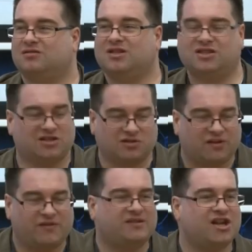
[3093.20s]
This is
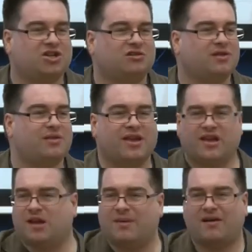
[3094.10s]
surely foundational to
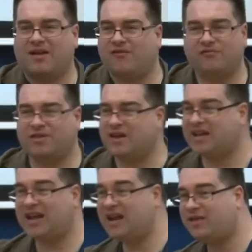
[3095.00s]
thinking about everything
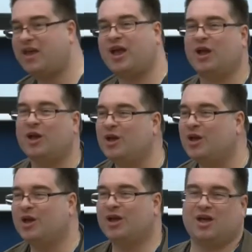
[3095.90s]
and anything.
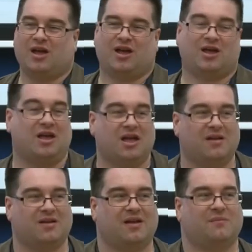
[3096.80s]
And
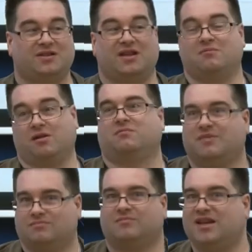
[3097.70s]
we think, well,
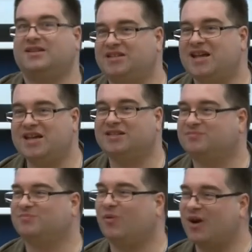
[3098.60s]
yes, it is.
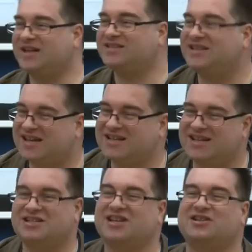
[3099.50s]
Why isn't it in the
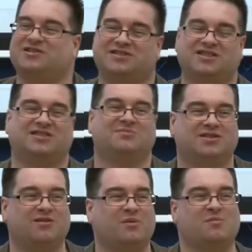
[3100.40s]
educational system and
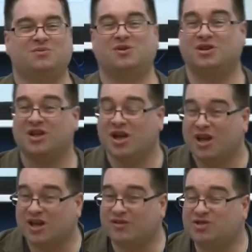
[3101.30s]
so on? We wish we could
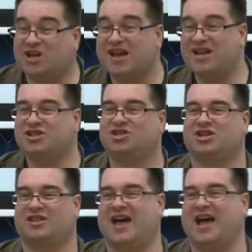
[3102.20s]
kind of change
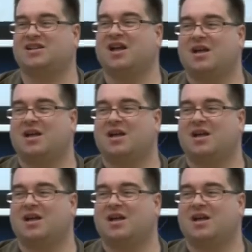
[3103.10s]
that.